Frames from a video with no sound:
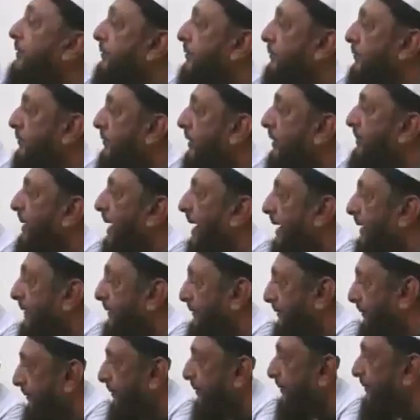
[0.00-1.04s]
to
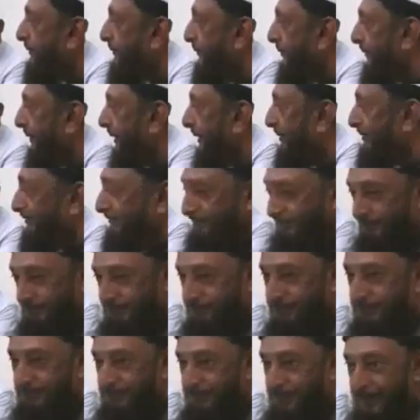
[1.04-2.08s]
riba, to usury,
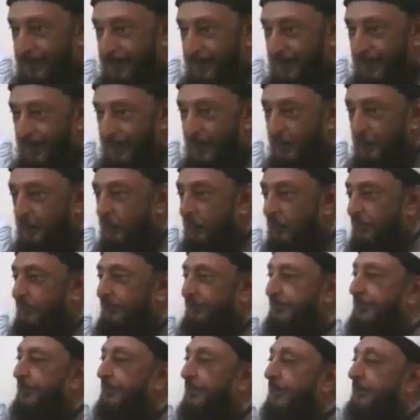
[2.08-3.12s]
was
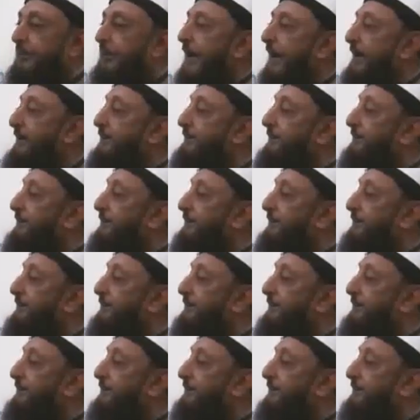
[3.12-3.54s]
turned